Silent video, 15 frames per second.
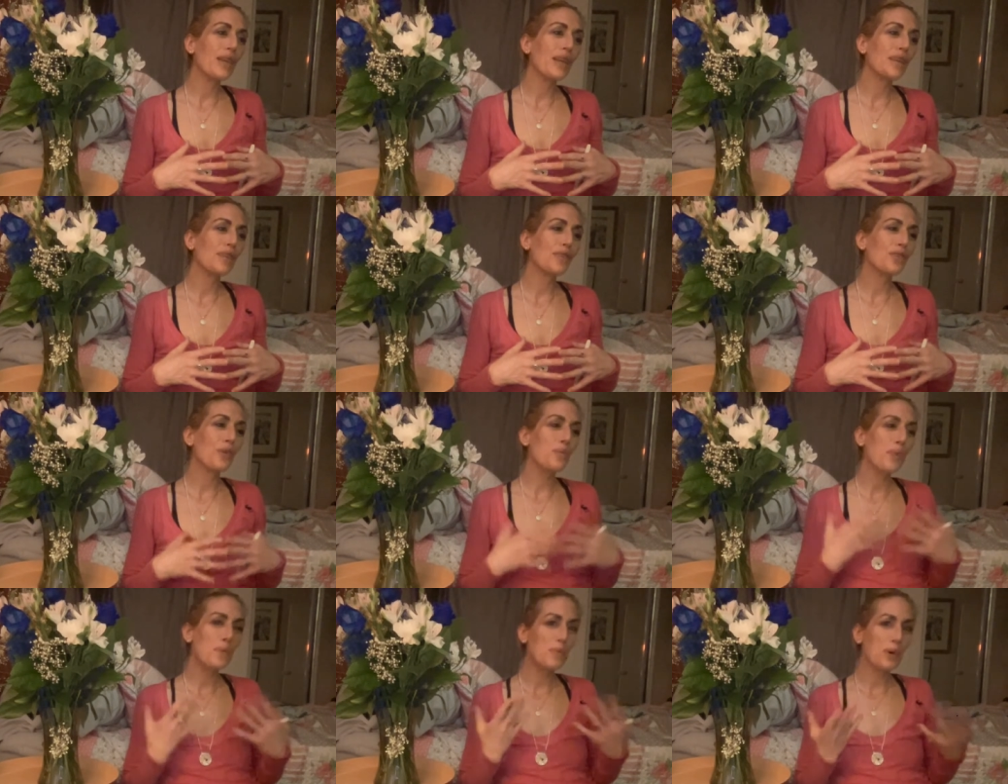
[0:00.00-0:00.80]
so
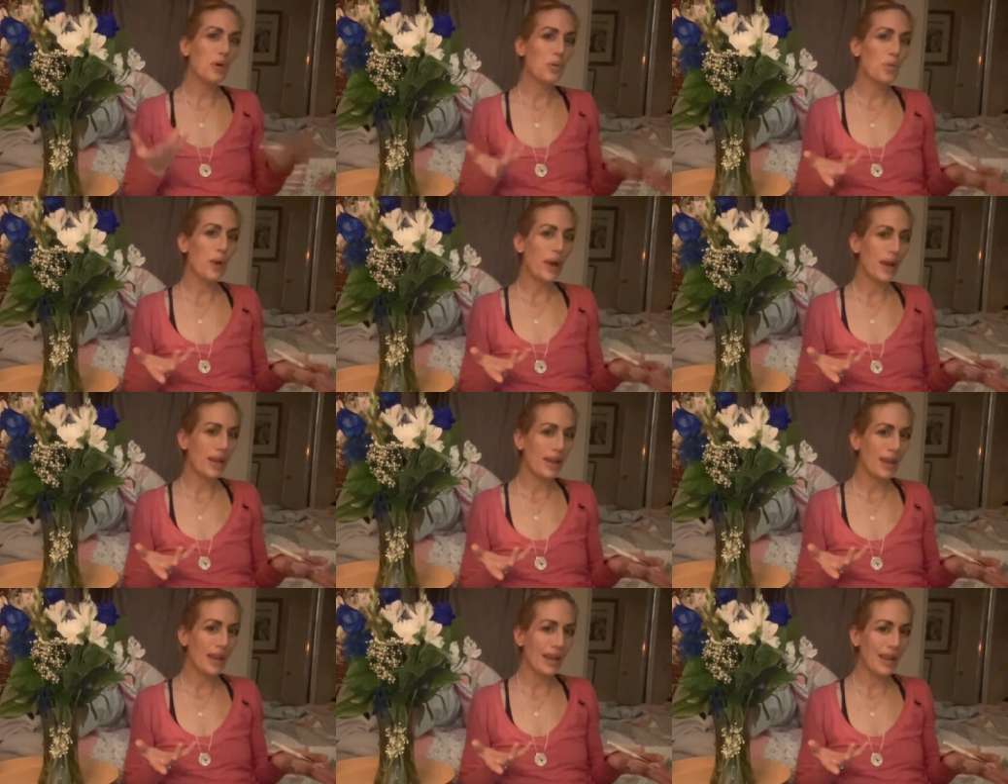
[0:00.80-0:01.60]
people are
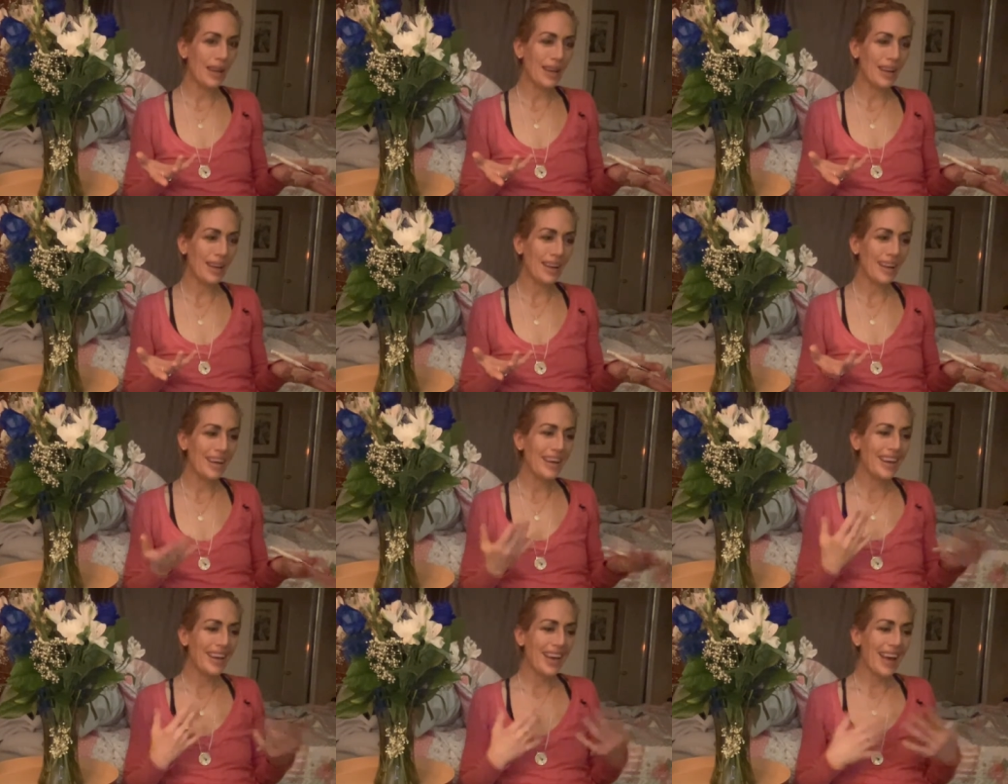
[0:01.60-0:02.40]
waiting,
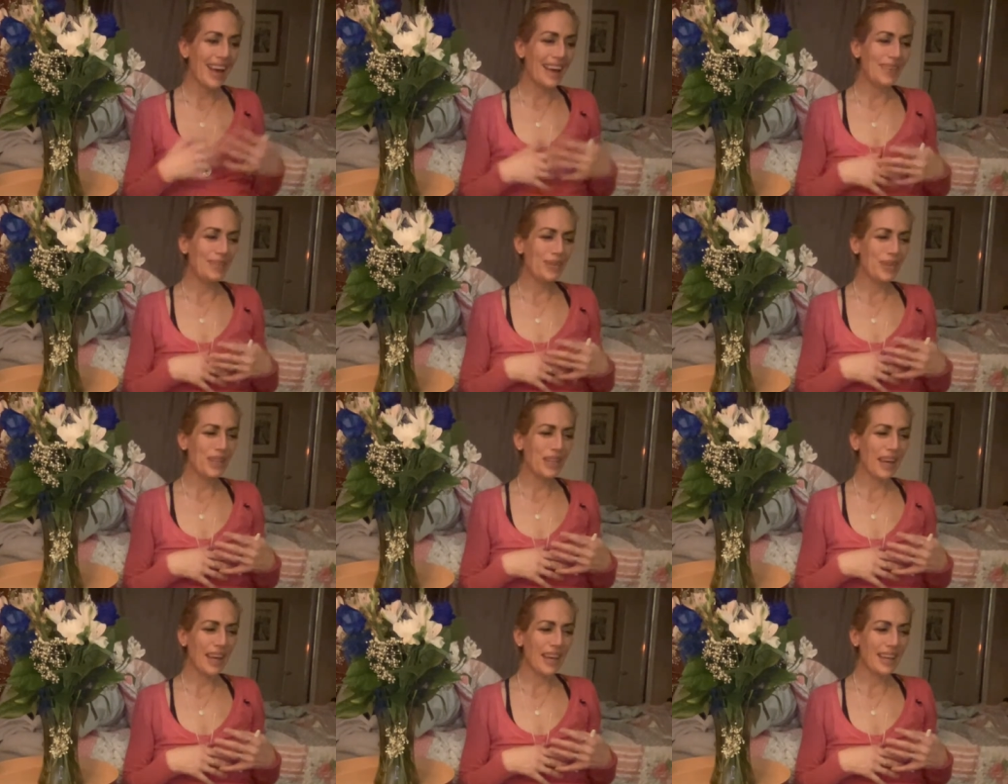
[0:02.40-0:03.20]
and we're
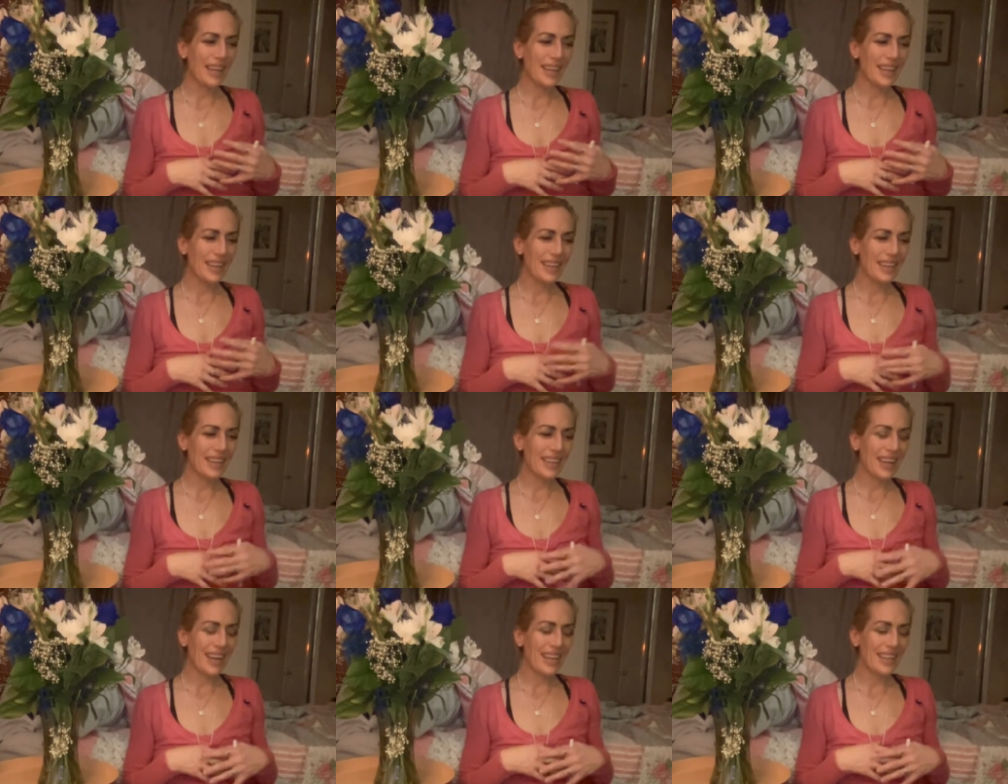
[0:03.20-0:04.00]
like
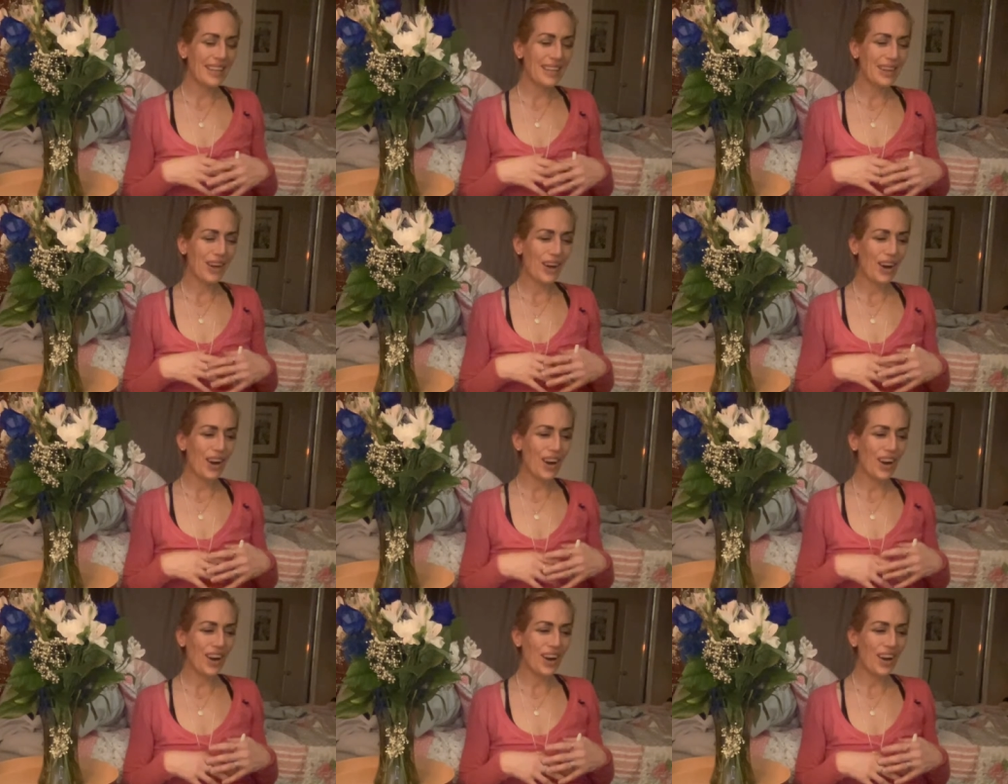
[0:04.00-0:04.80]
getting in the
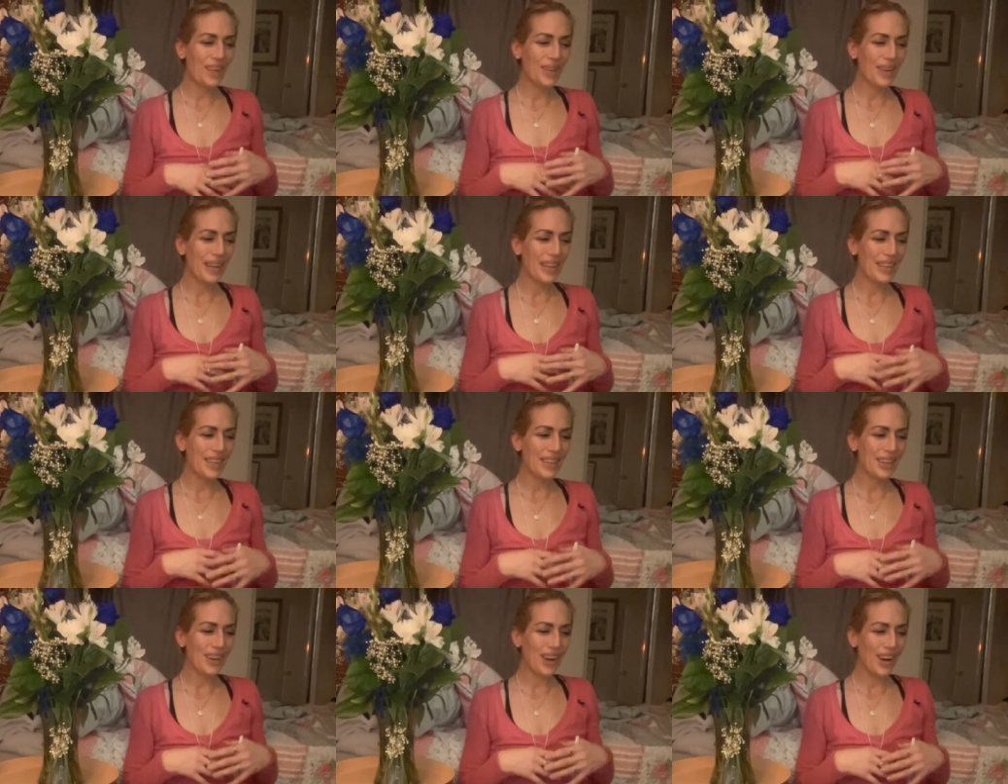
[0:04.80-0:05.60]
car. We get in the
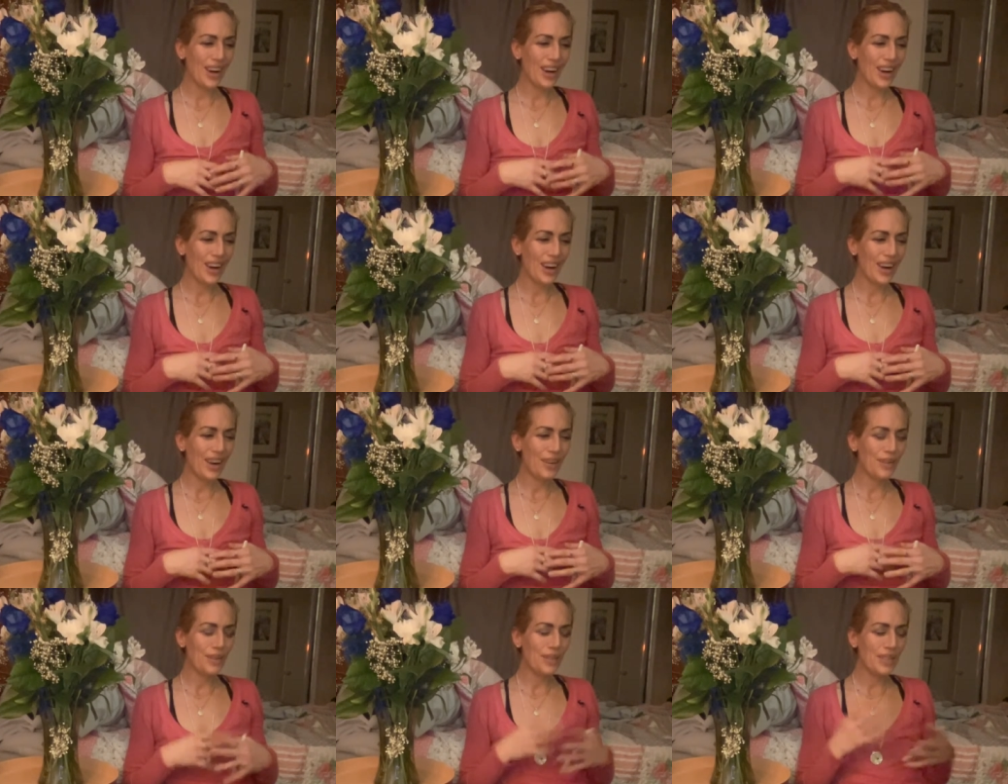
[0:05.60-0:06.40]

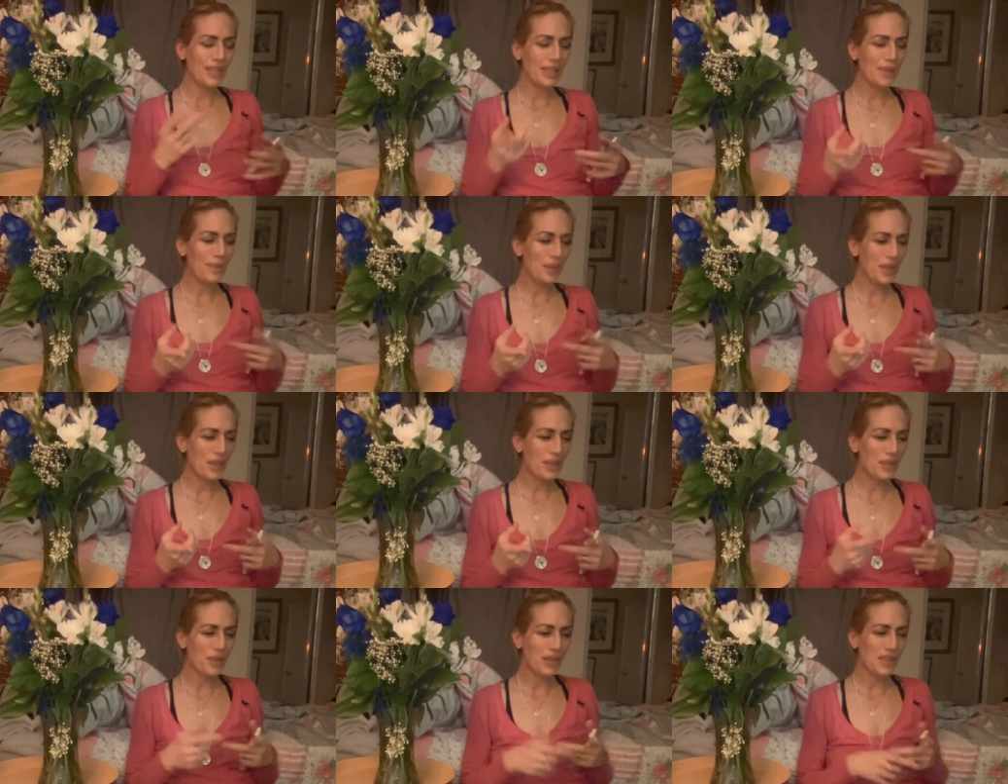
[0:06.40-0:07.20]
car. We did something at the
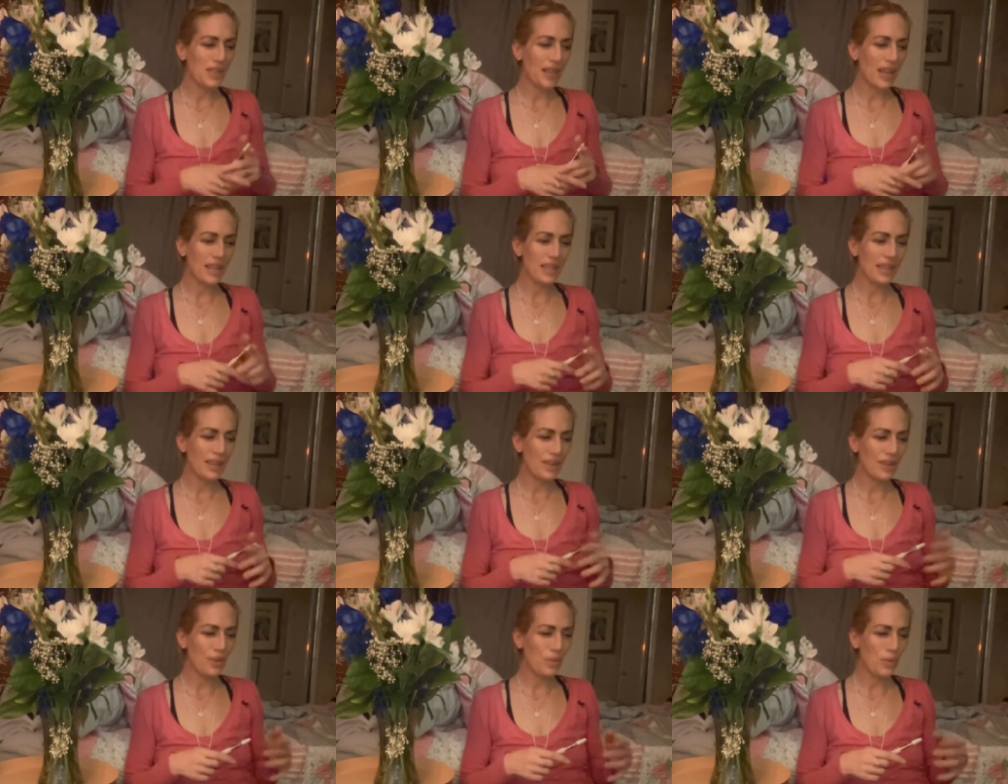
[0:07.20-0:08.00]
front desk. I
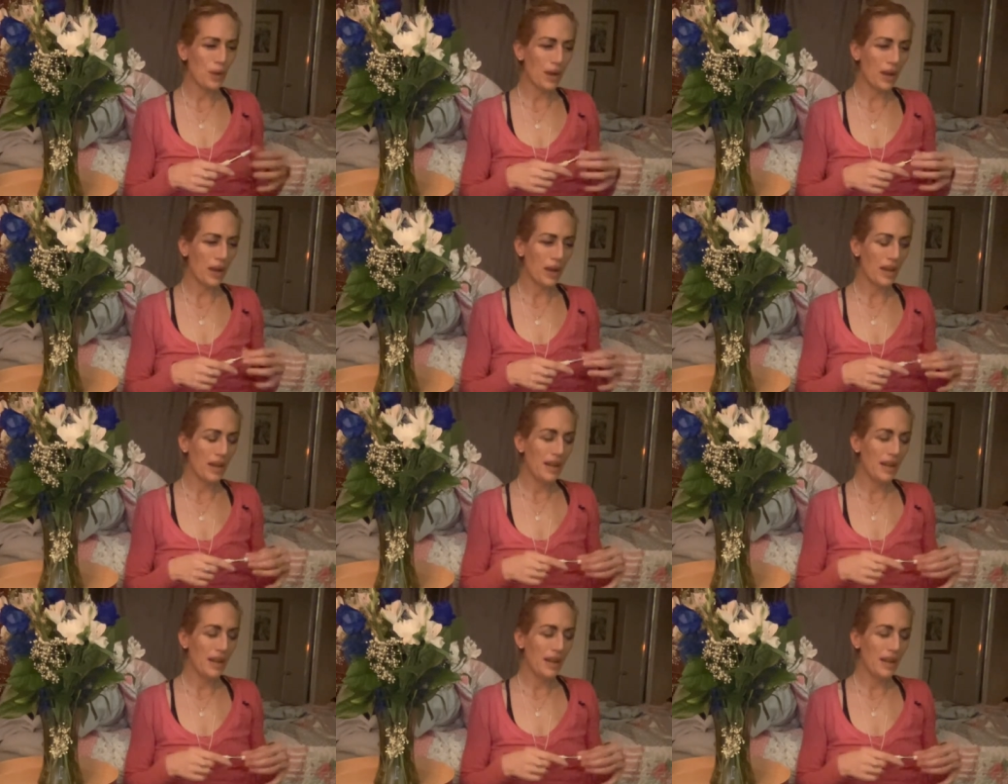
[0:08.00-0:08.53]
don't know what.